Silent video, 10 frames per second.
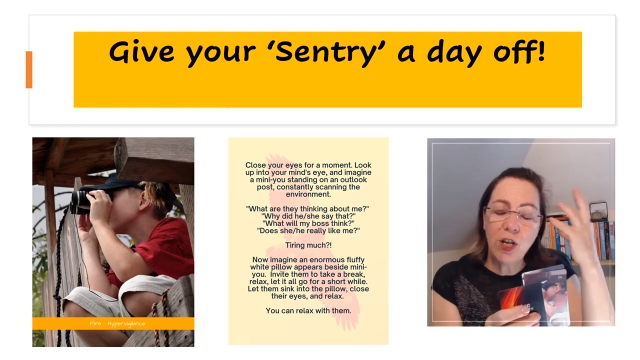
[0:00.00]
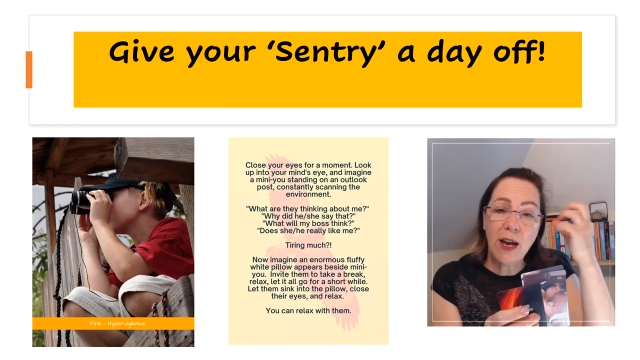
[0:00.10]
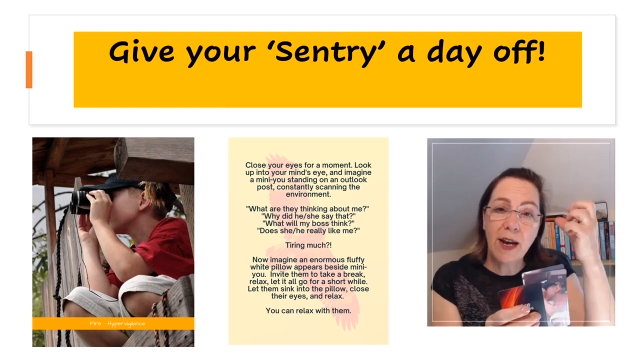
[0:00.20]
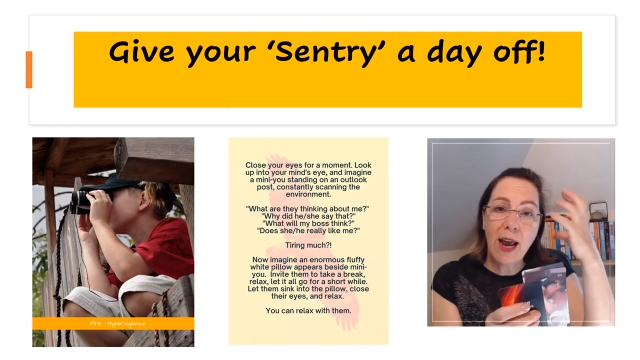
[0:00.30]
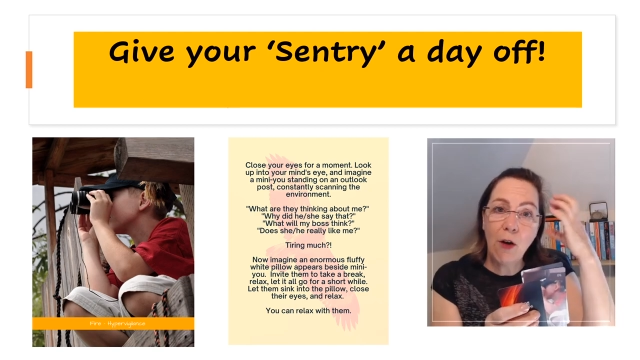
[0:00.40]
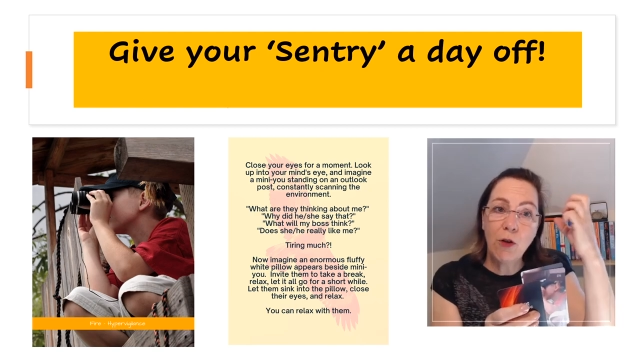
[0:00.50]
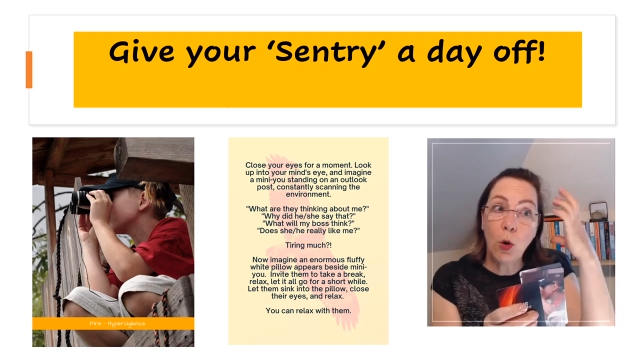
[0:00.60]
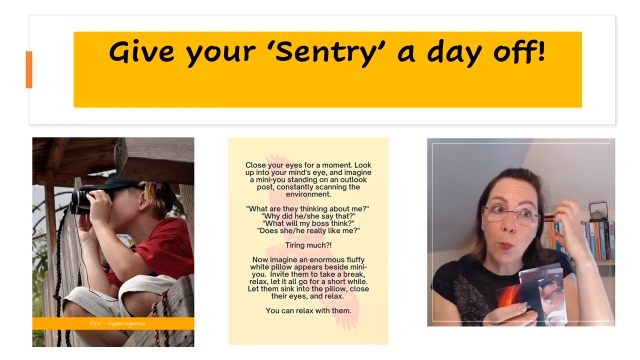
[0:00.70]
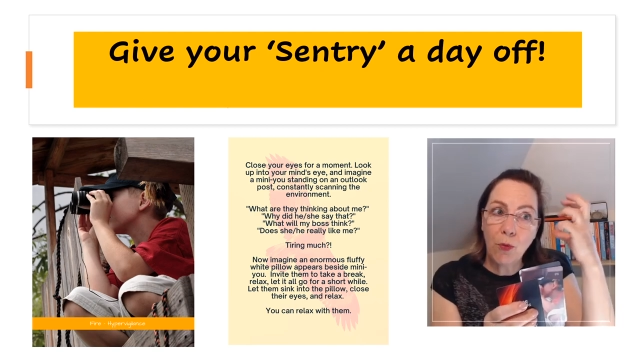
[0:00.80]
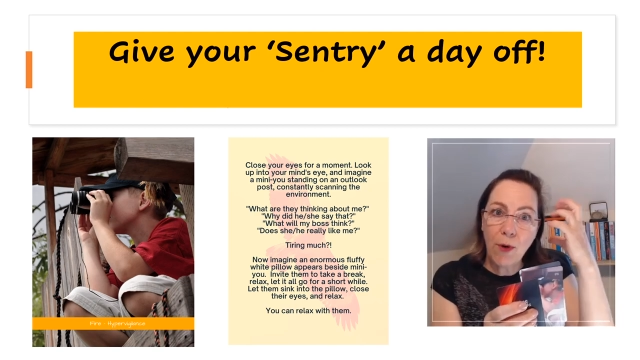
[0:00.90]
energy and
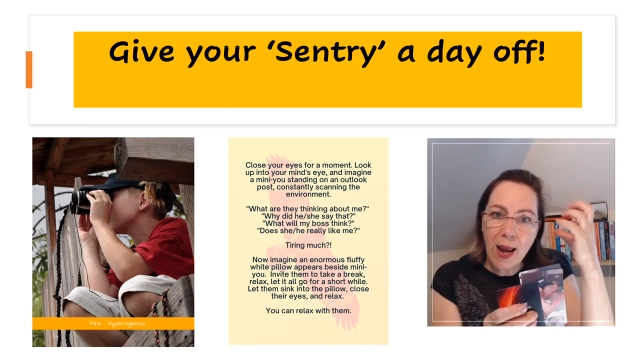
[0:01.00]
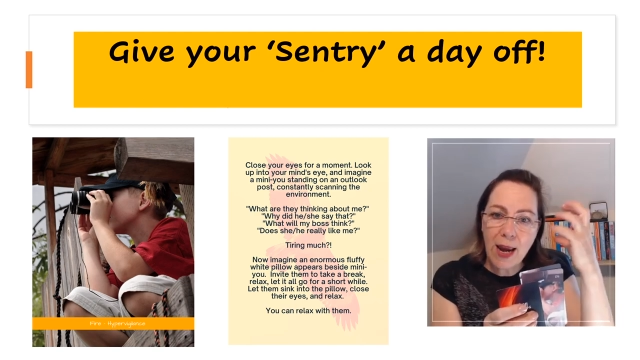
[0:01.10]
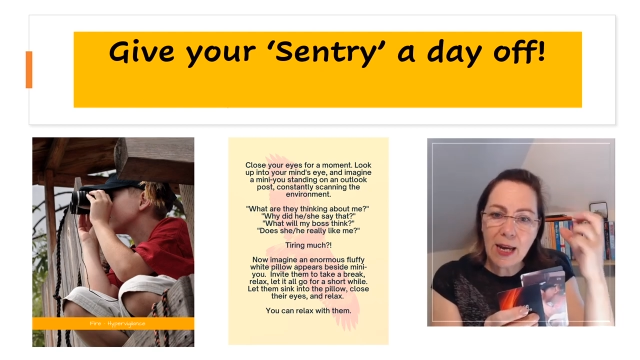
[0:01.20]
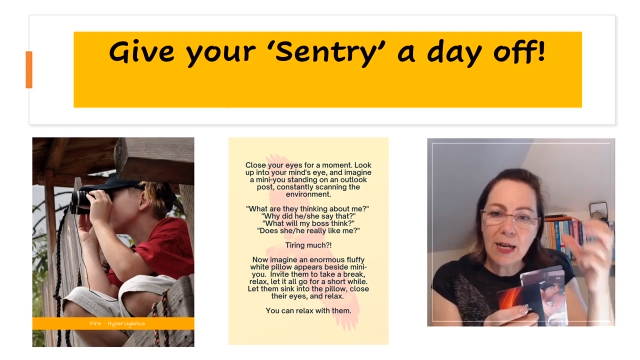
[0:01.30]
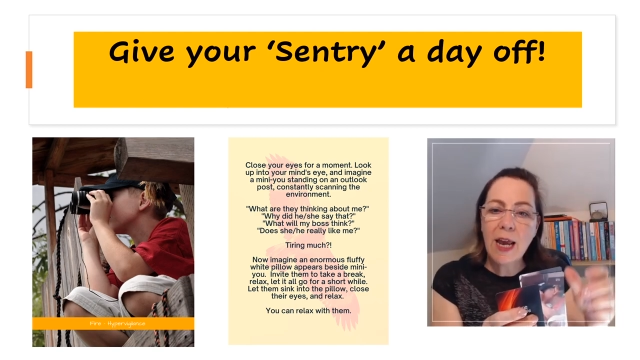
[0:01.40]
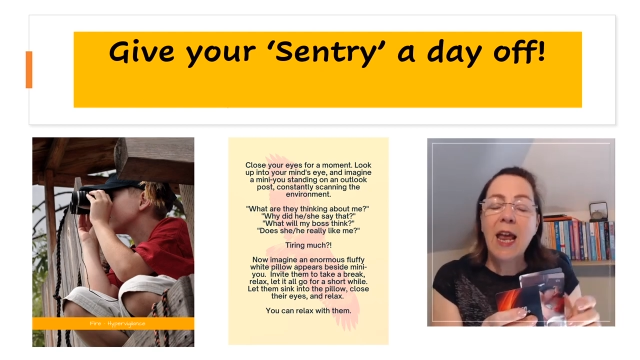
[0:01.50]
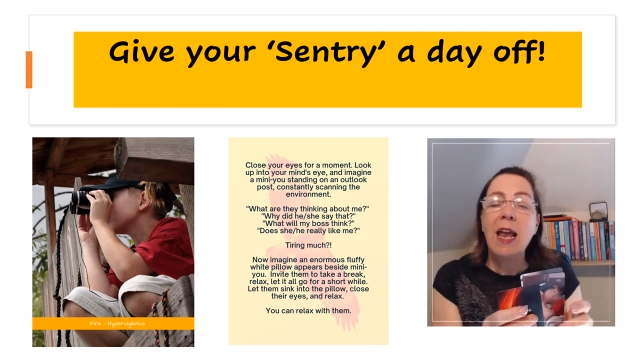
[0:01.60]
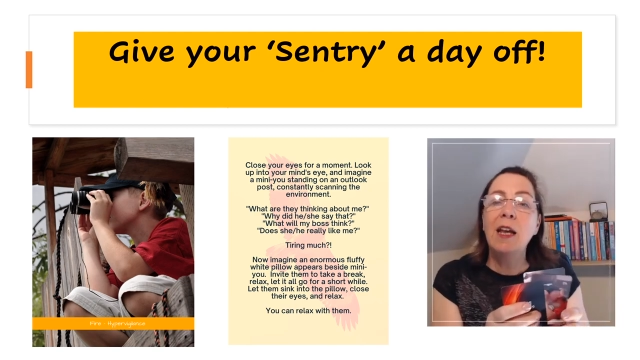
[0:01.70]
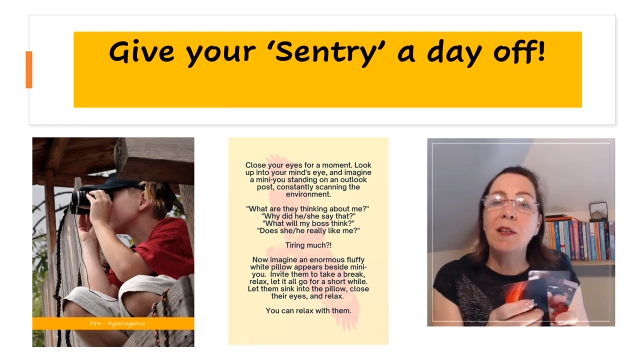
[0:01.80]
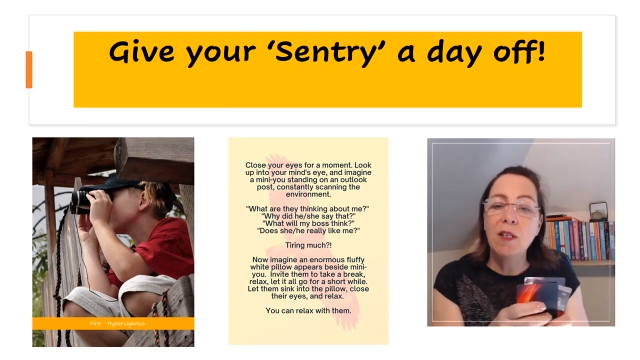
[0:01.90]
how your brain
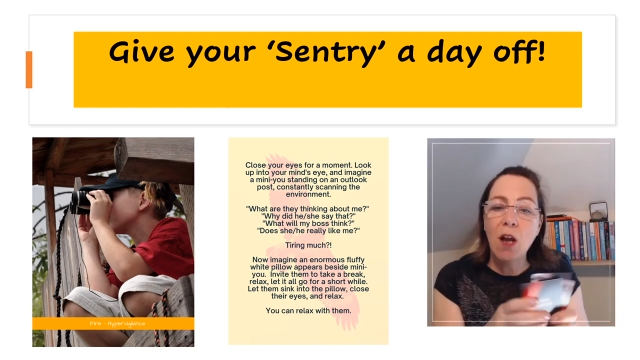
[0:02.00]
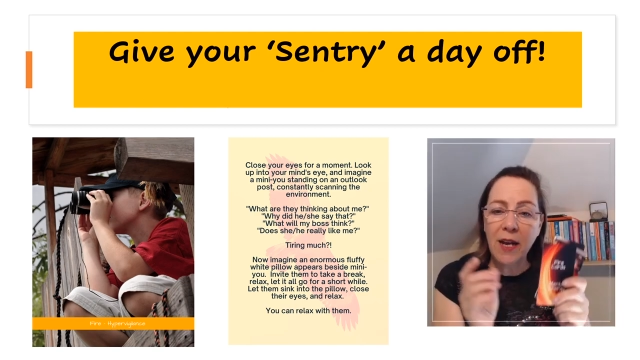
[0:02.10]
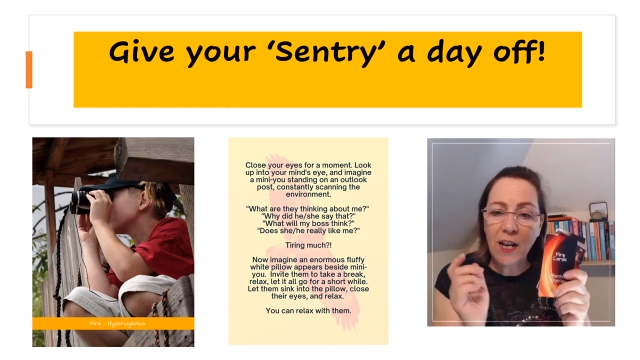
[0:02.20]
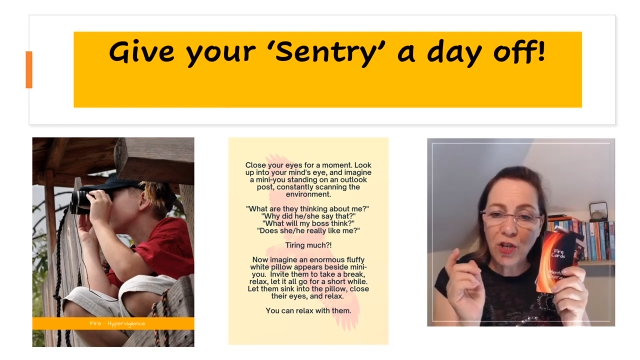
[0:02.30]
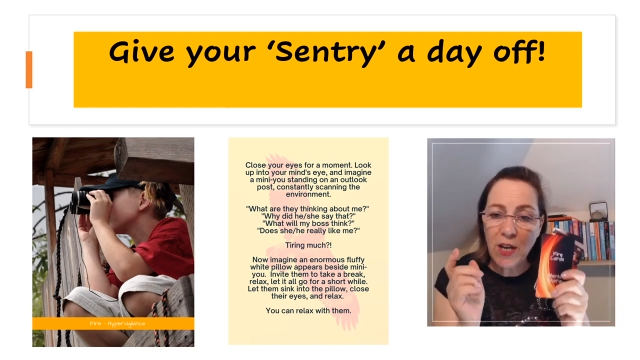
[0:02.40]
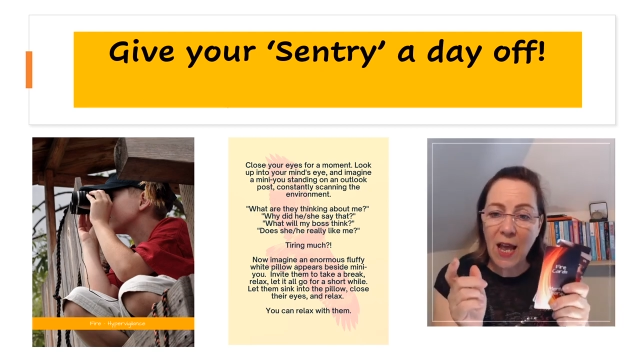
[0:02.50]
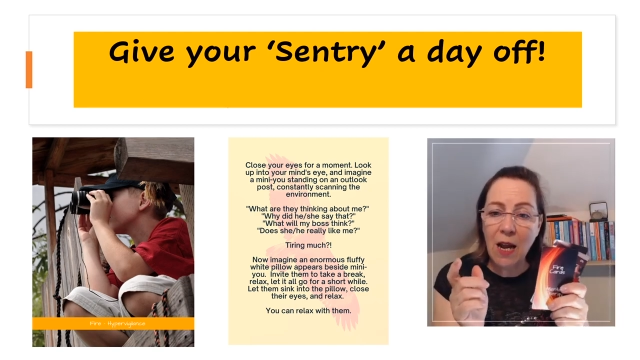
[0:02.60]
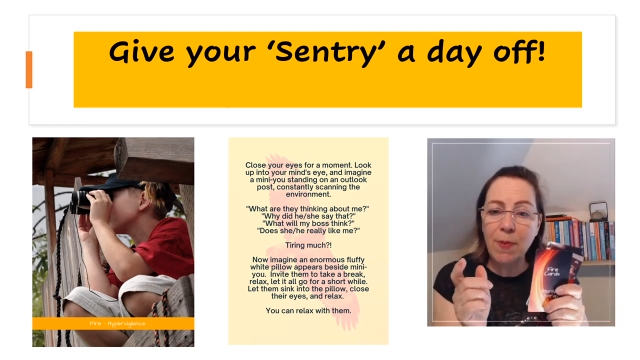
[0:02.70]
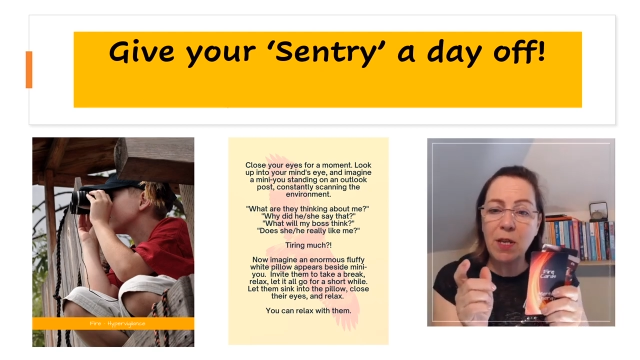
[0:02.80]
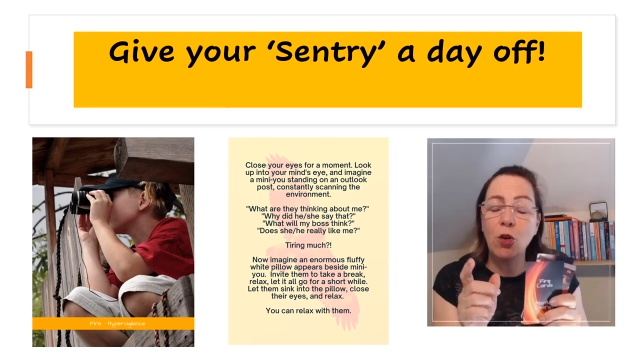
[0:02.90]
is not actually
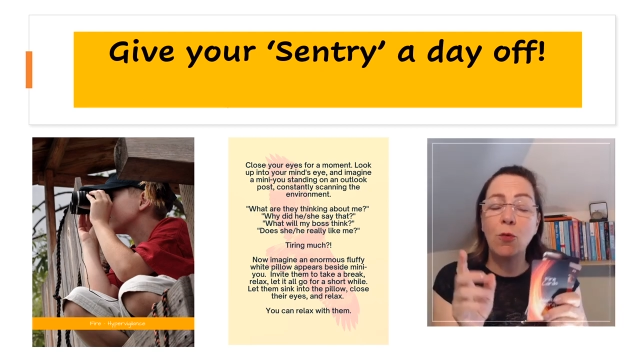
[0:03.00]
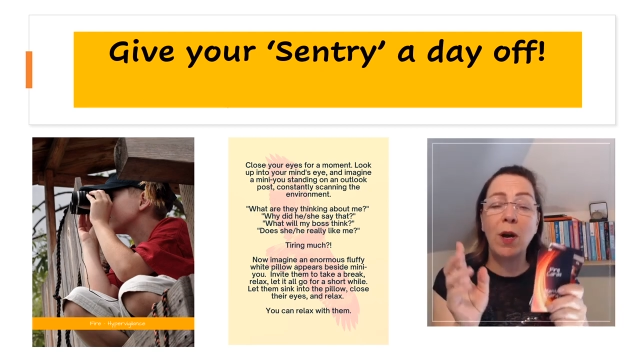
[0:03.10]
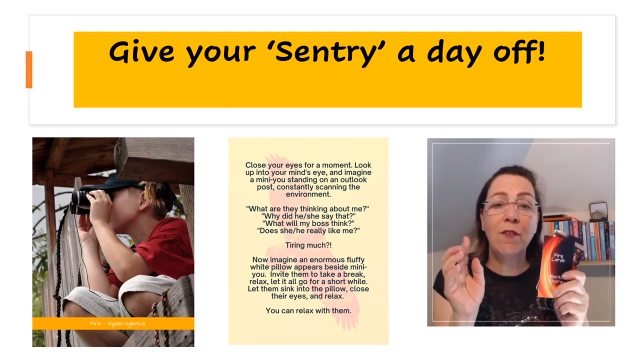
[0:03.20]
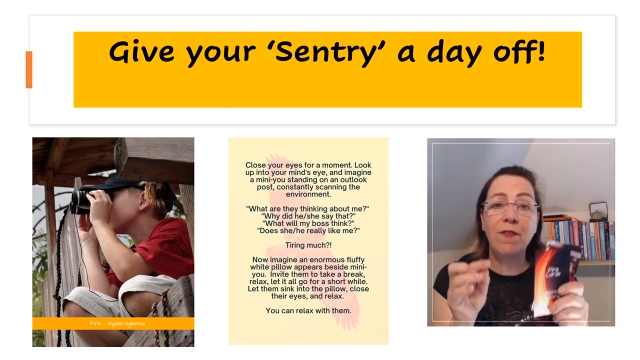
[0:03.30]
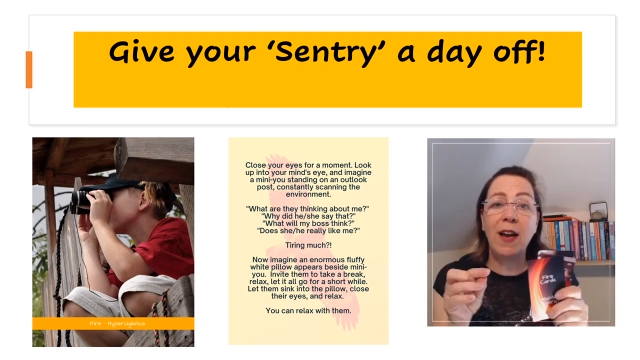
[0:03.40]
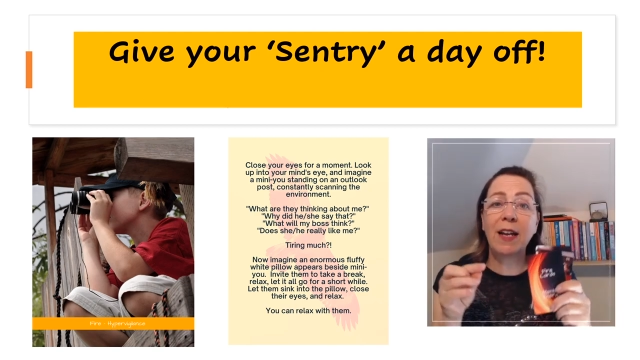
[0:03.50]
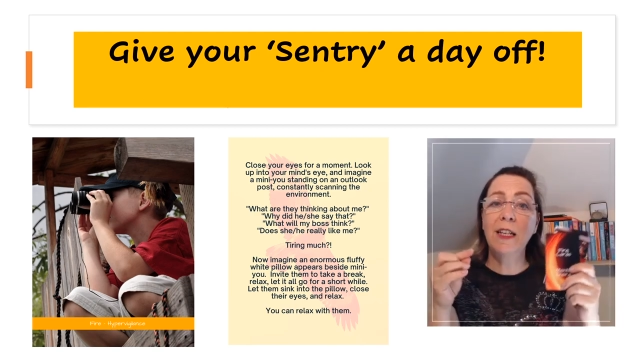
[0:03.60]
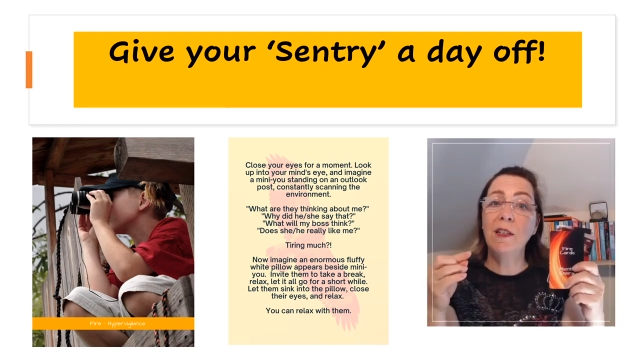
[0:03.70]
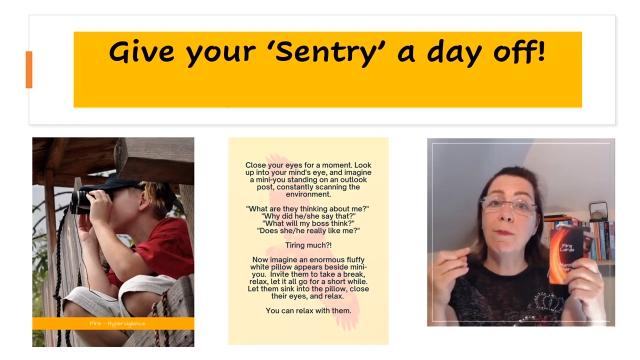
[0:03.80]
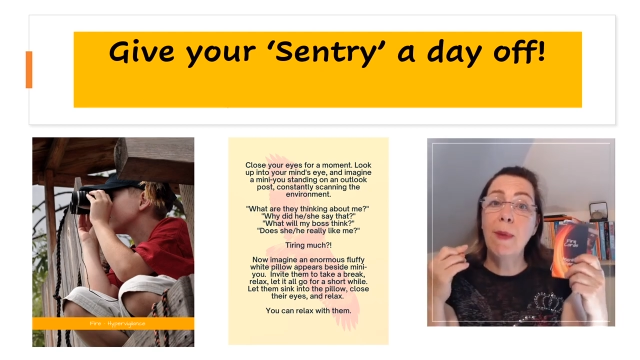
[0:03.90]
helping you. And in
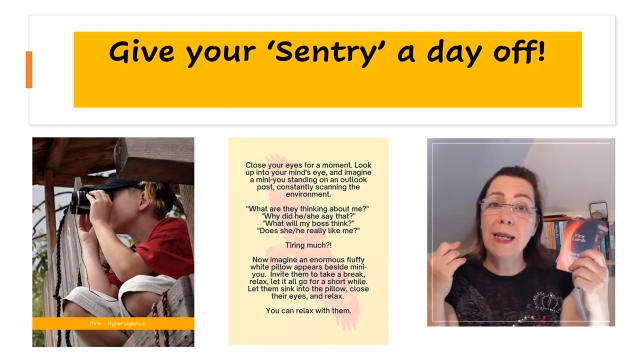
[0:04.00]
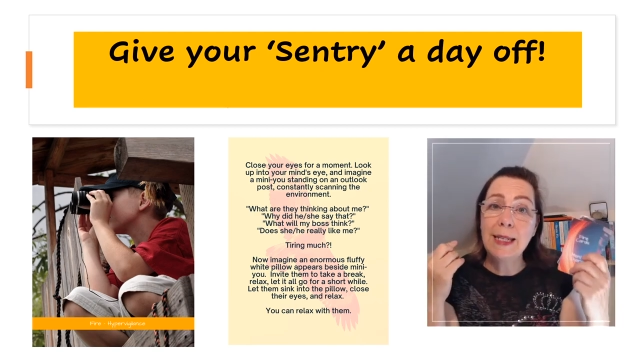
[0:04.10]
fact, it's